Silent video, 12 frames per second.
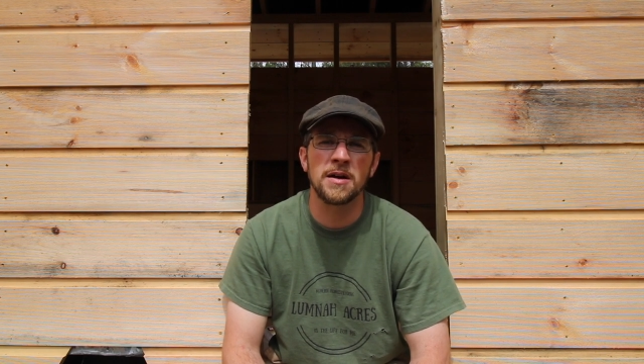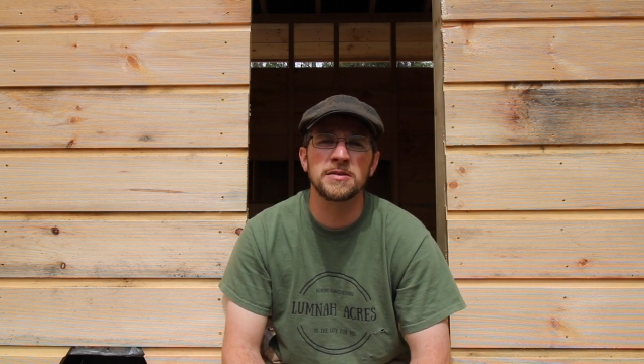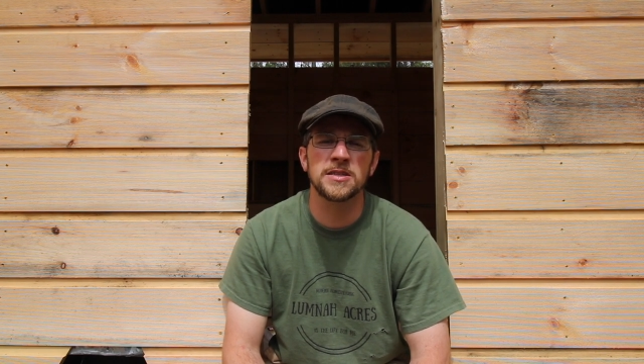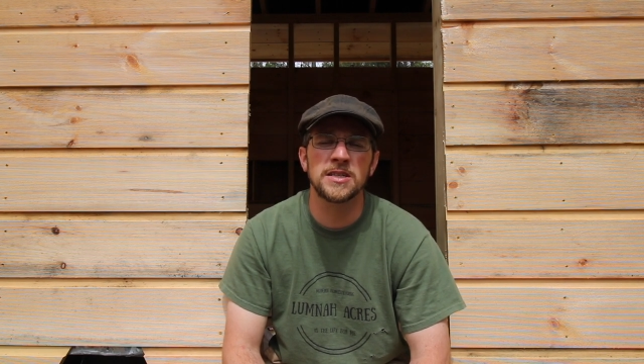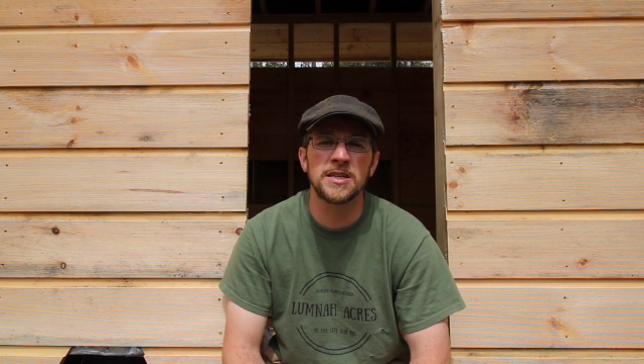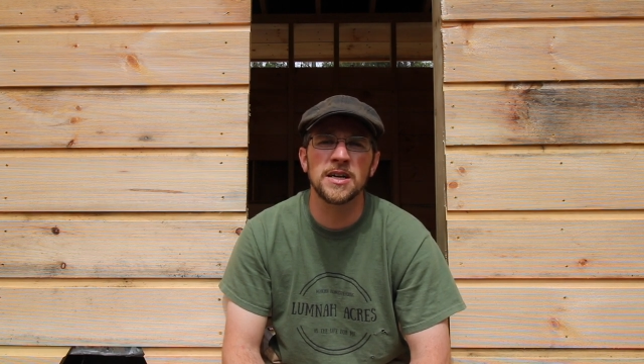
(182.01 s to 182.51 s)
I've
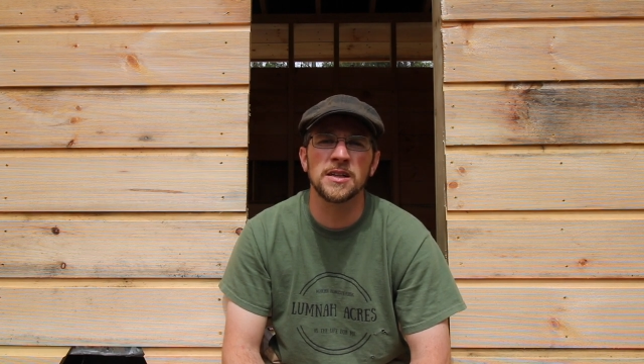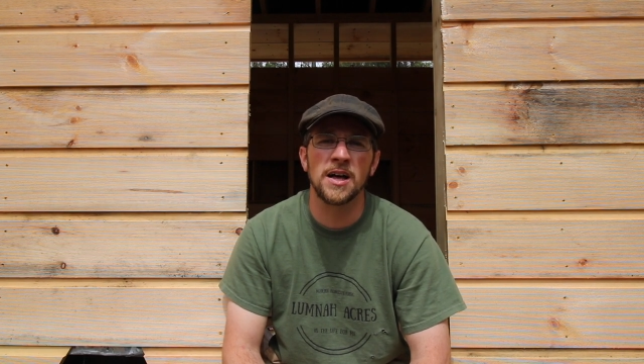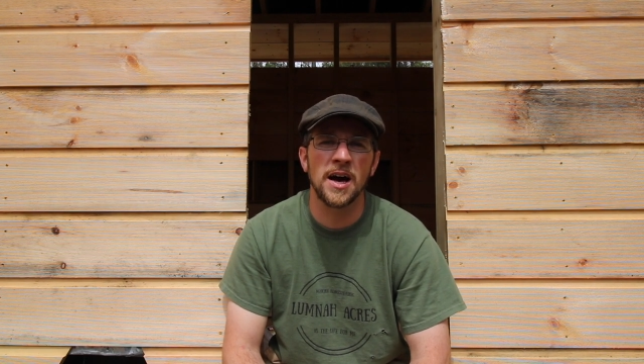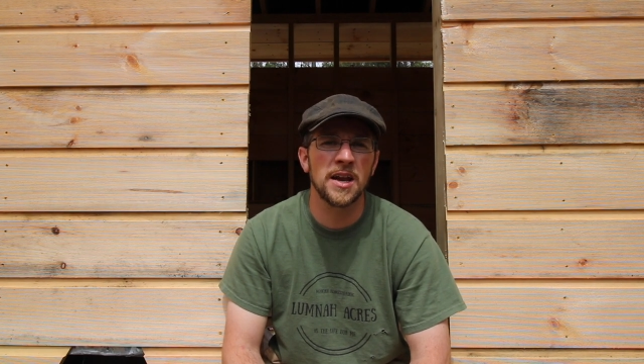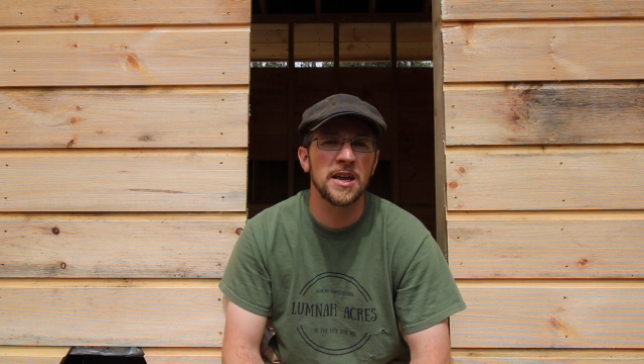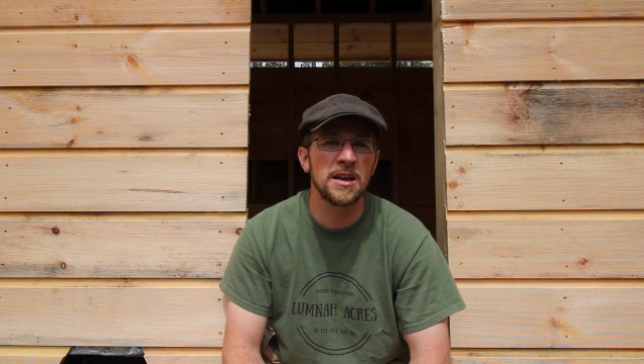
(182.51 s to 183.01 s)
been seeing a
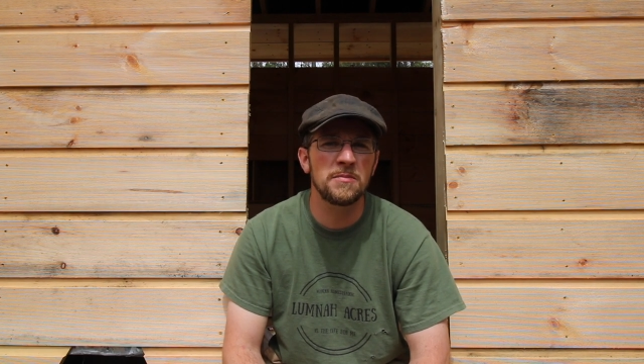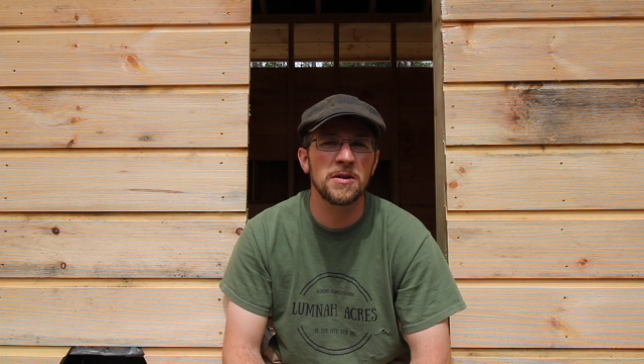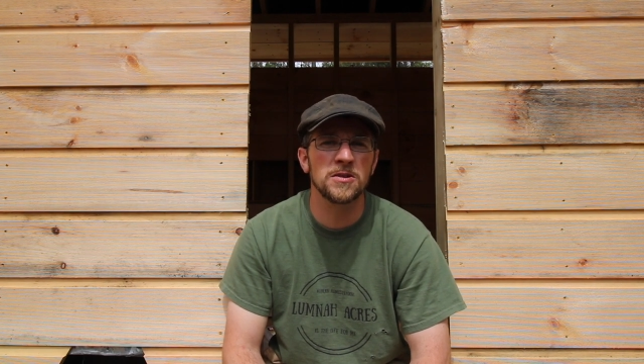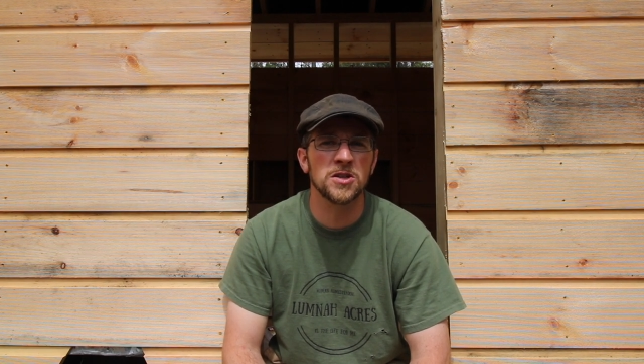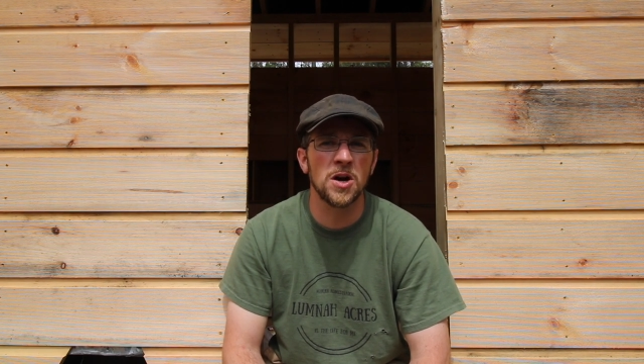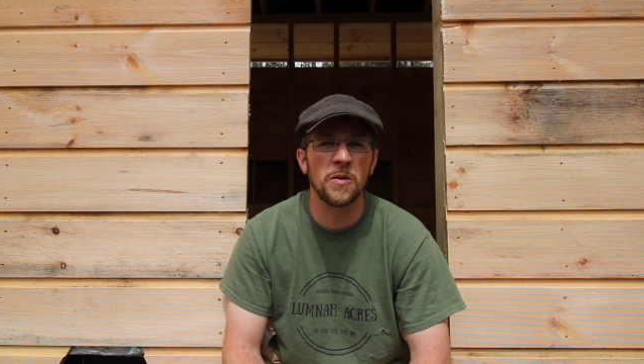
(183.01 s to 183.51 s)
lot of
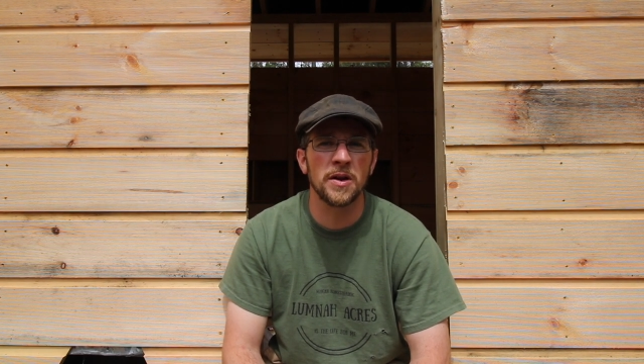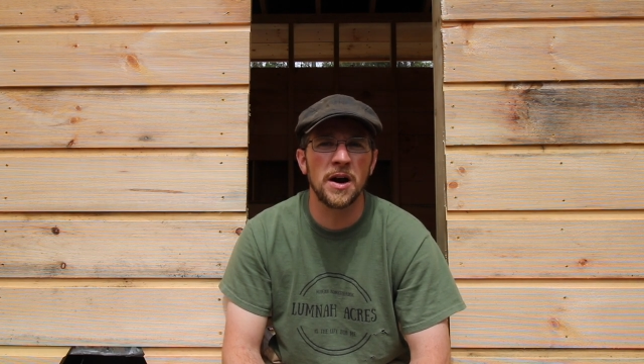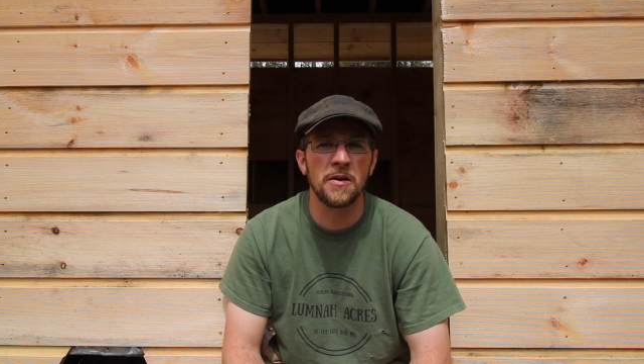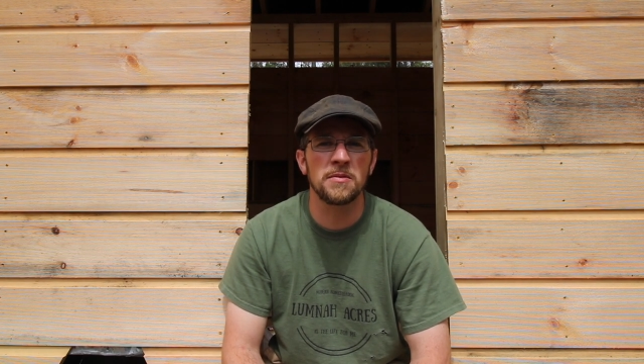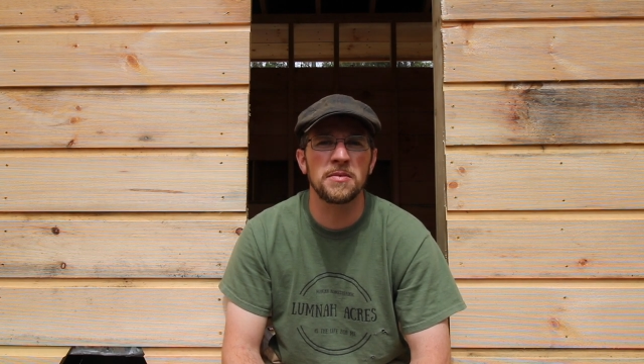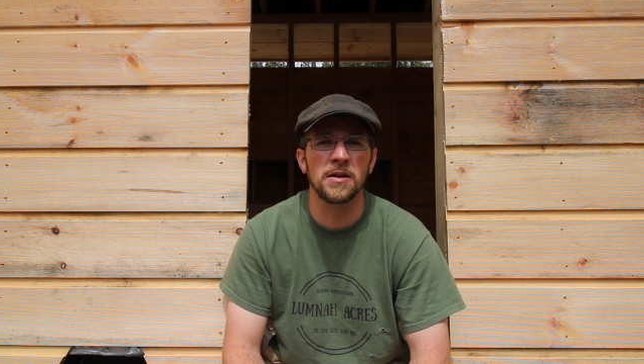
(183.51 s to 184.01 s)
emails going
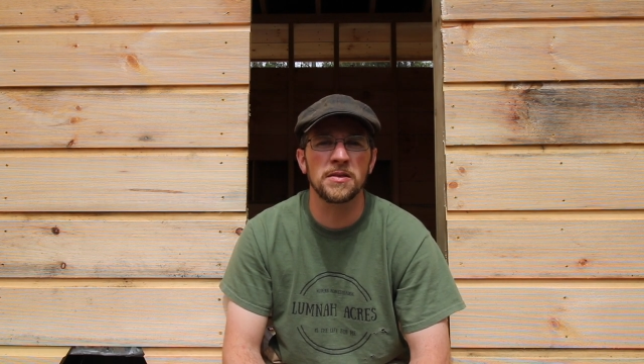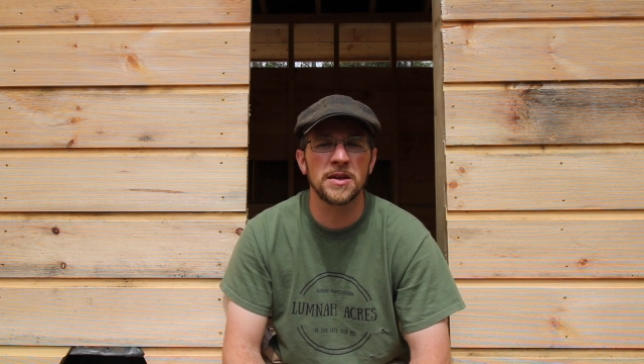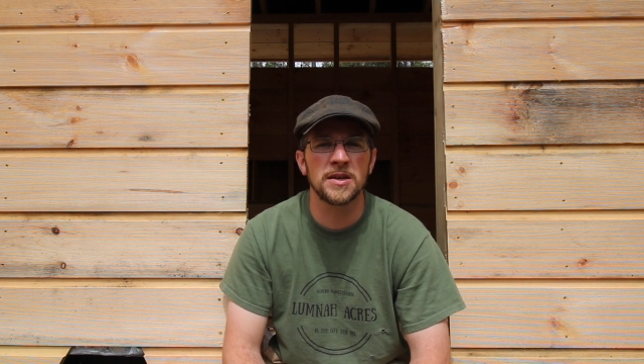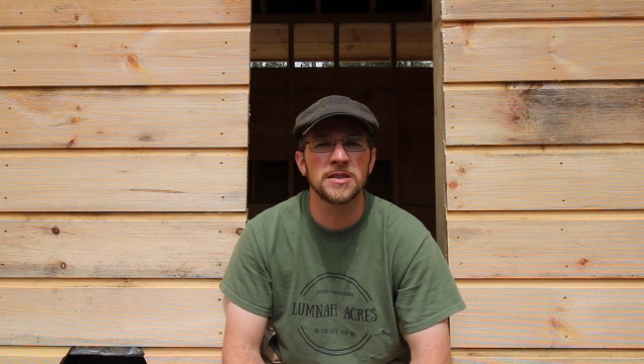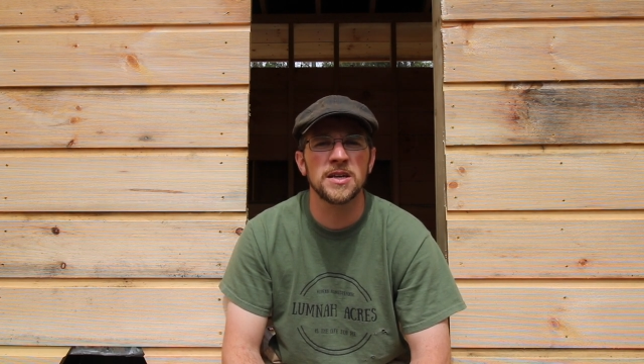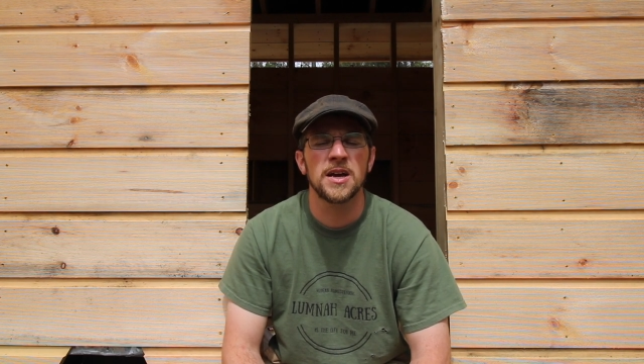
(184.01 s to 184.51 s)
out about
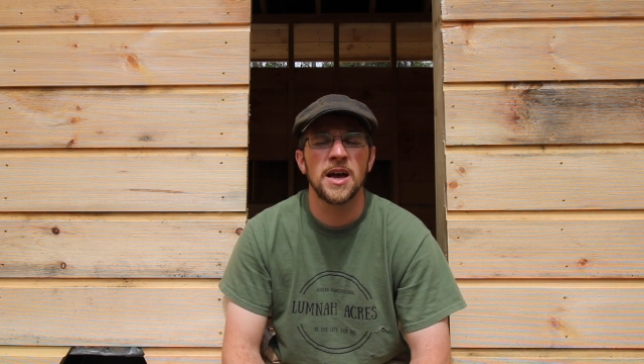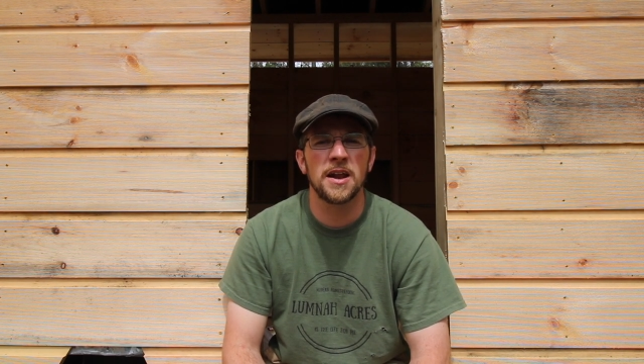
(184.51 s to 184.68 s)
this